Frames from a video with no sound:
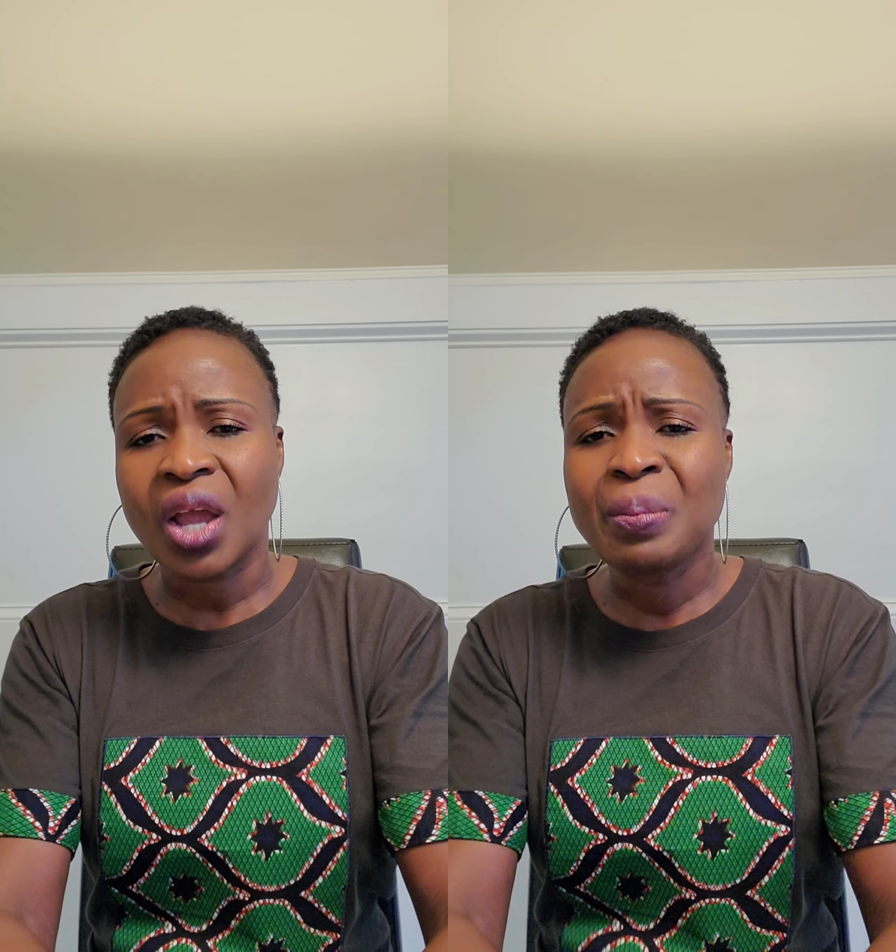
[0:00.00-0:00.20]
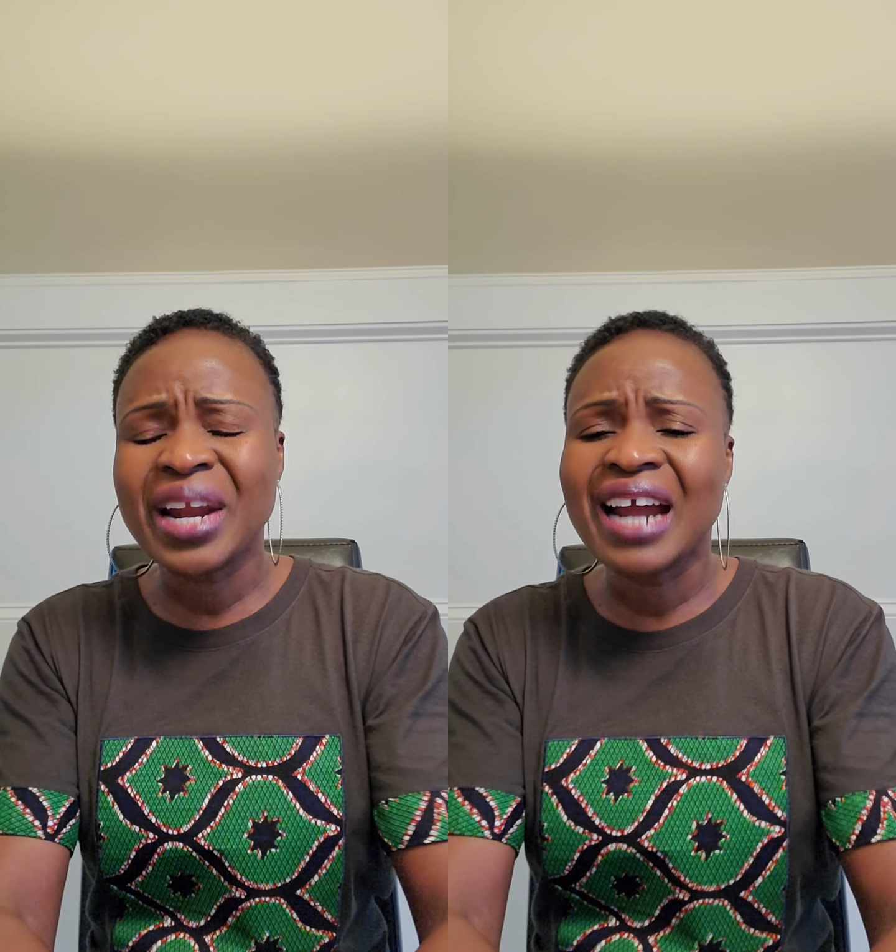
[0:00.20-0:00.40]

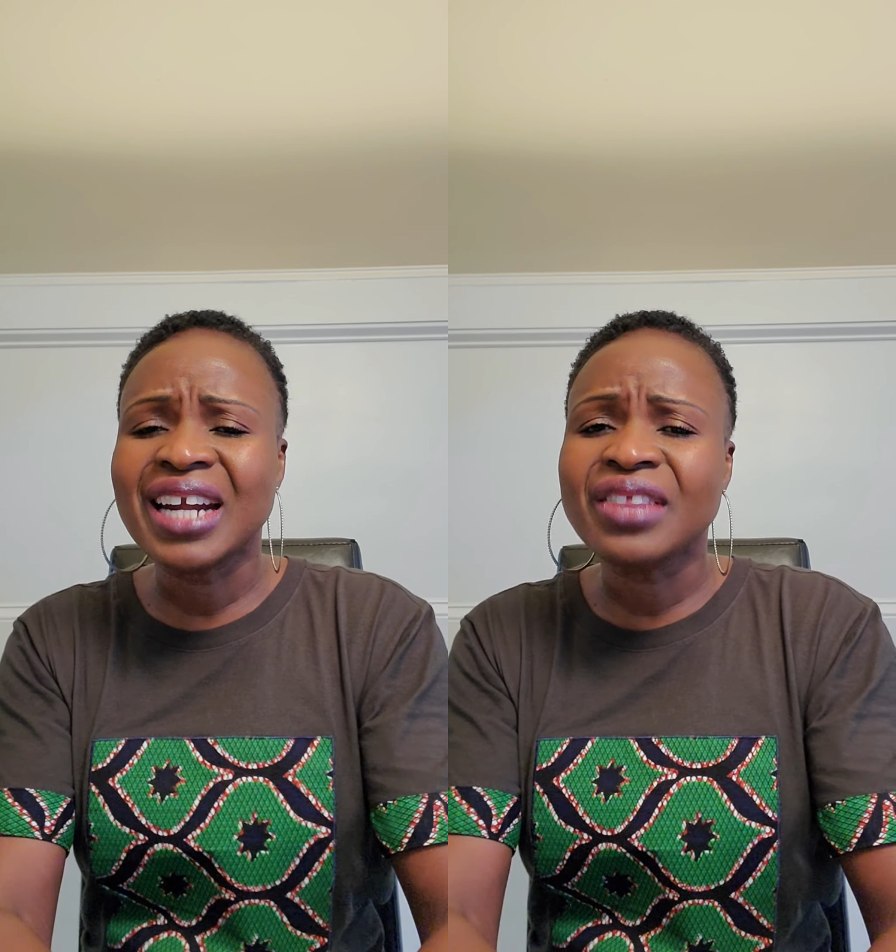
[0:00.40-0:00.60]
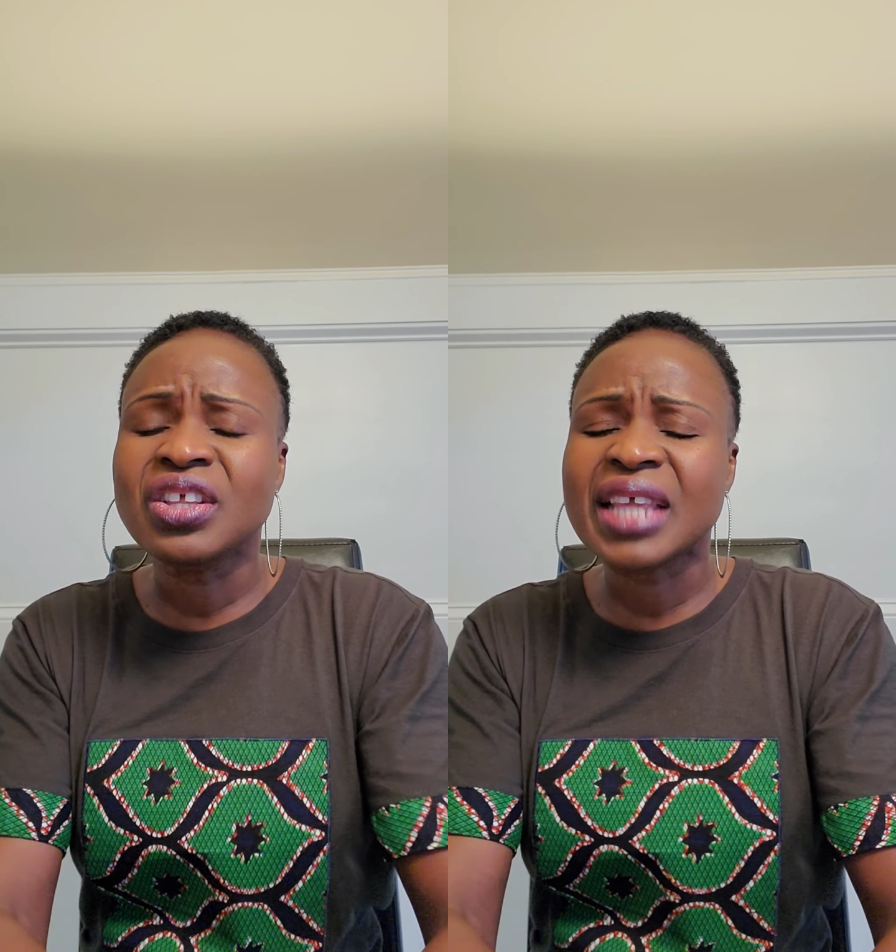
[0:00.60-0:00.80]
But
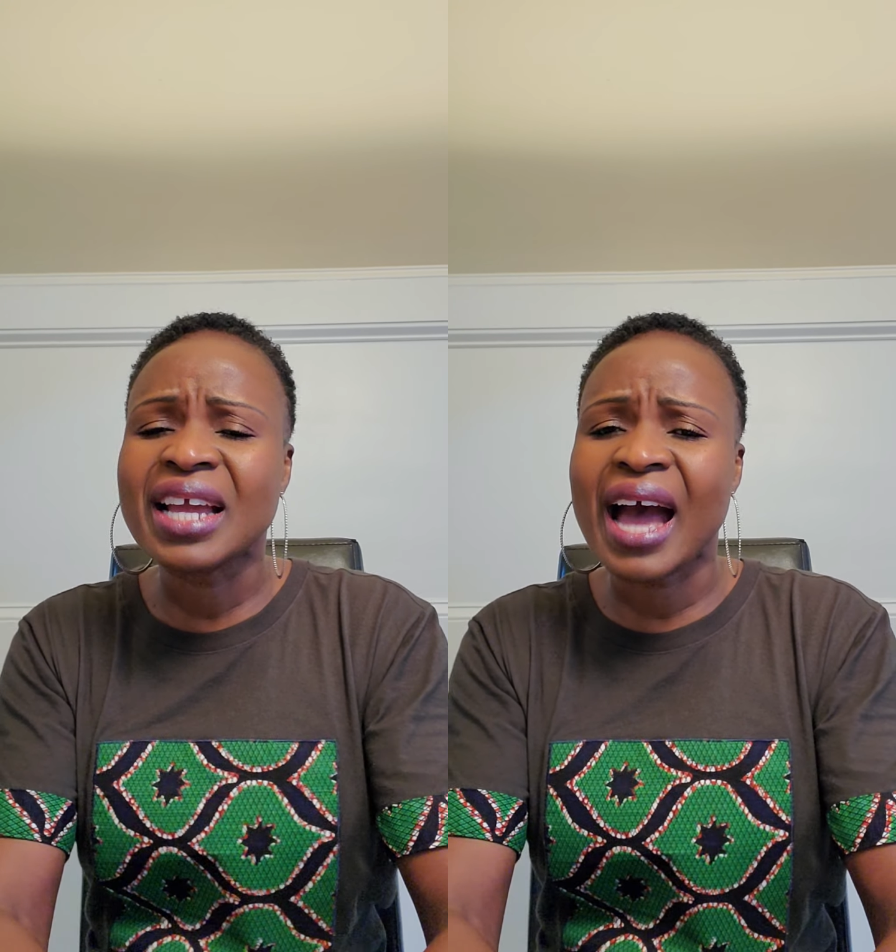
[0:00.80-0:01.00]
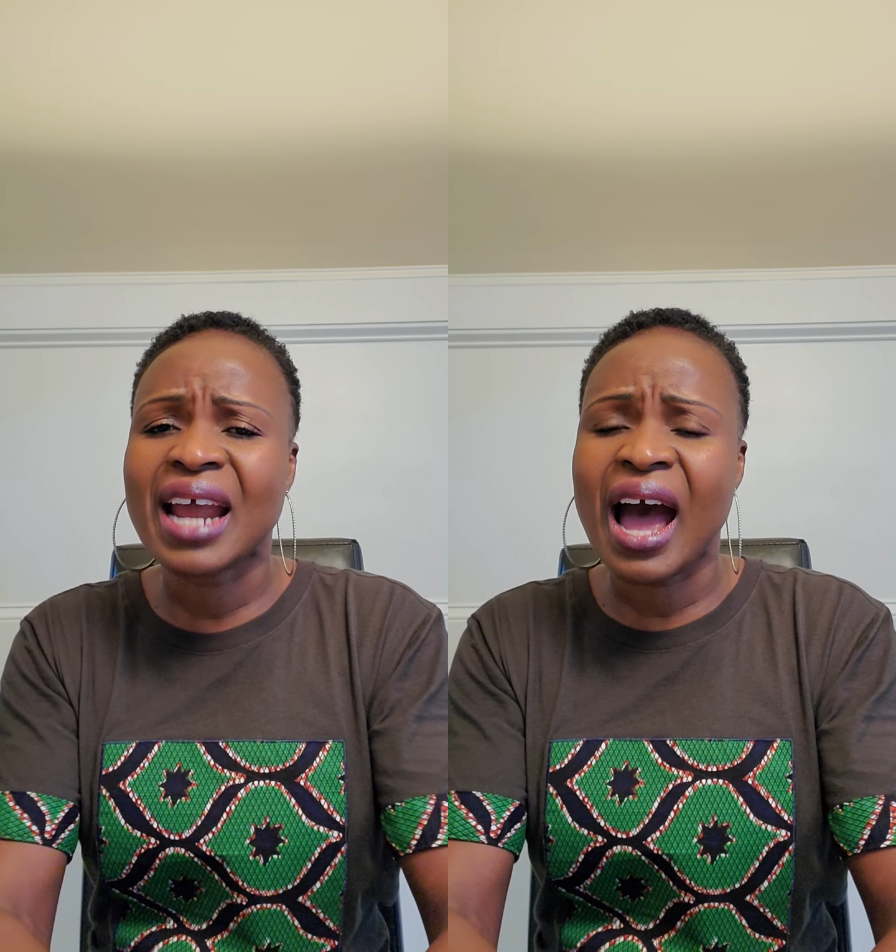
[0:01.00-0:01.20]
another
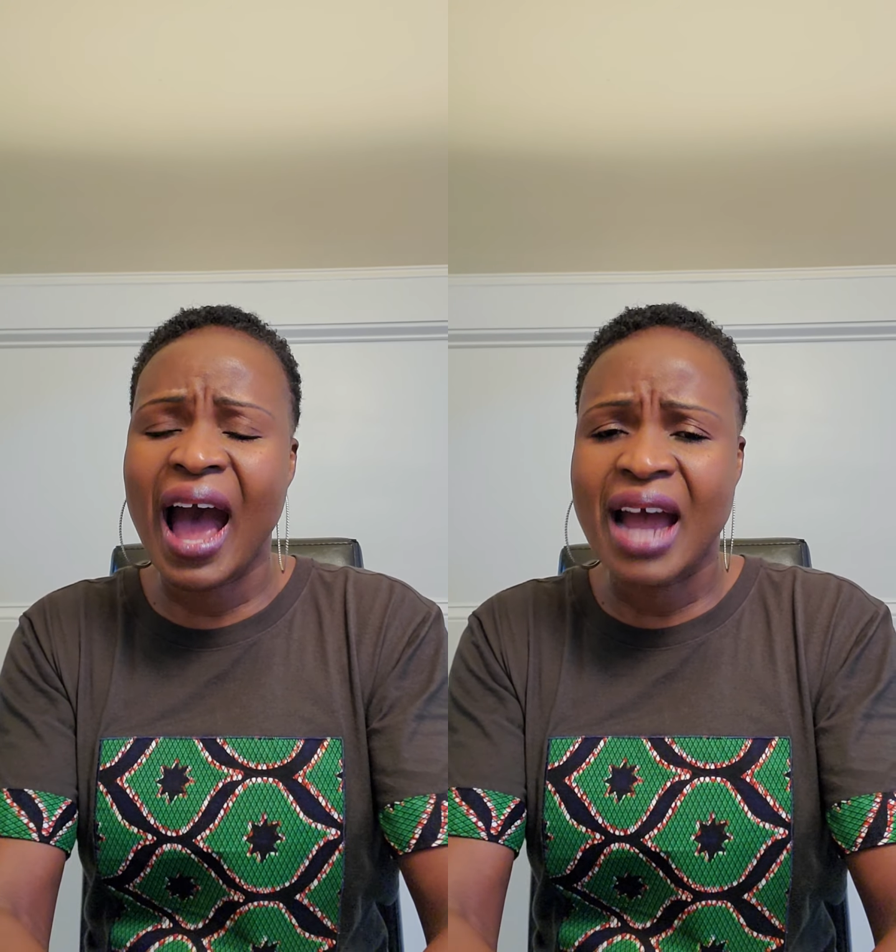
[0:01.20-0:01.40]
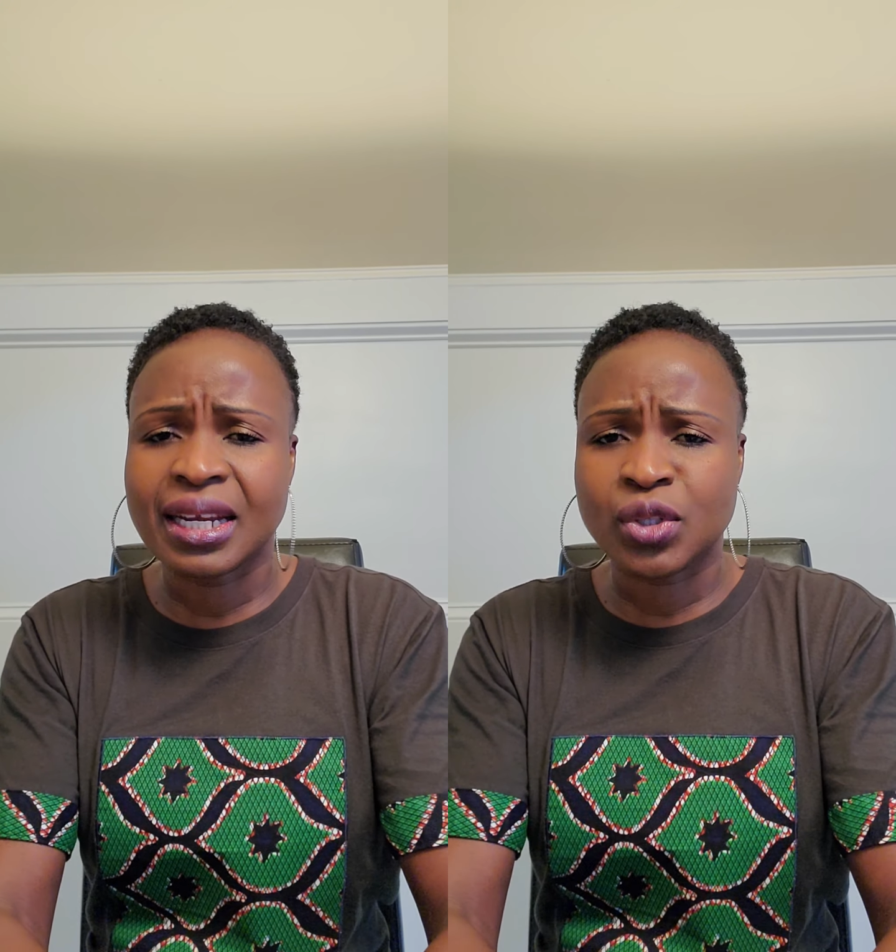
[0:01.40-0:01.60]
thing, and I
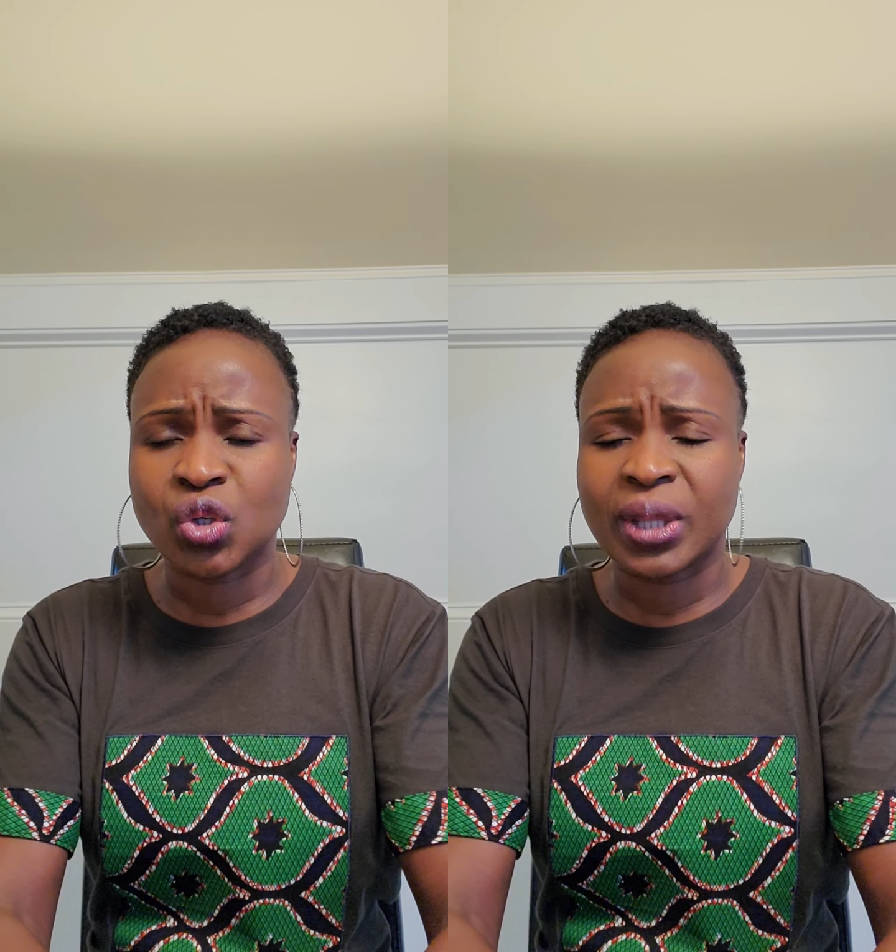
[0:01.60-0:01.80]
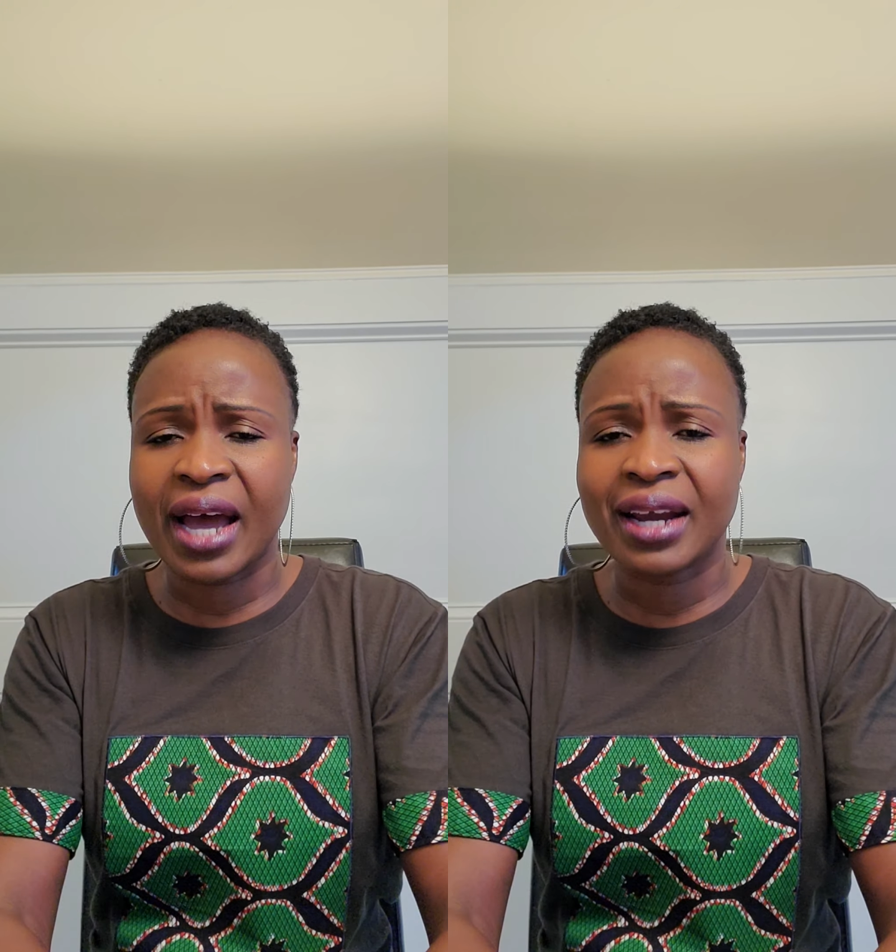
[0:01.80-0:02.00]
added
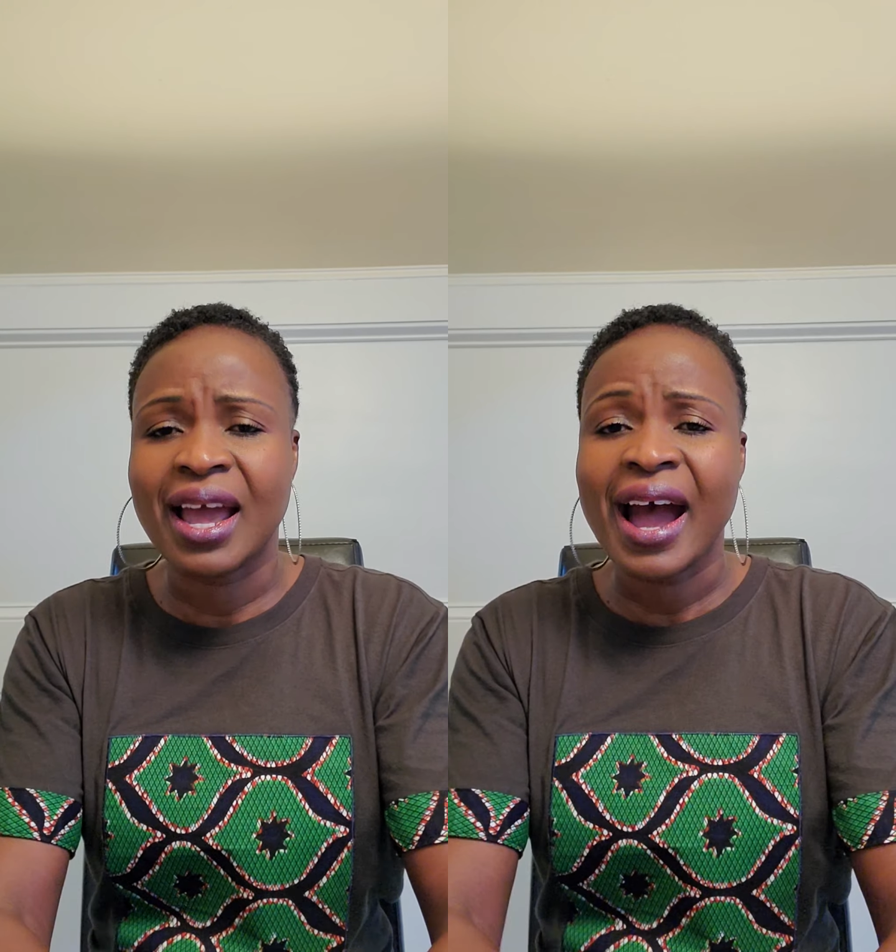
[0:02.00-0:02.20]
to that,